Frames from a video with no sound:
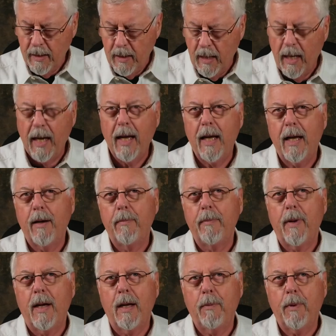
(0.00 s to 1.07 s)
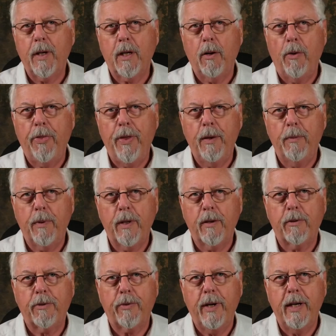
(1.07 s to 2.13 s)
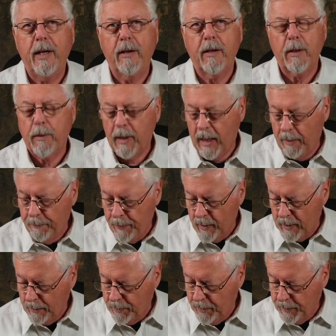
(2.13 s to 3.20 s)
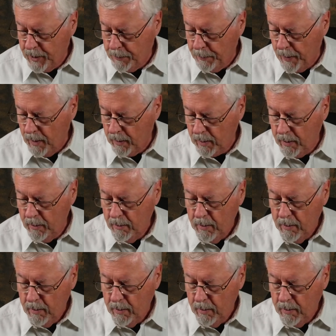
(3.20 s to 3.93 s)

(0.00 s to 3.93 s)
I want to go thin with the thread here. I don't want to get build up too much bulk.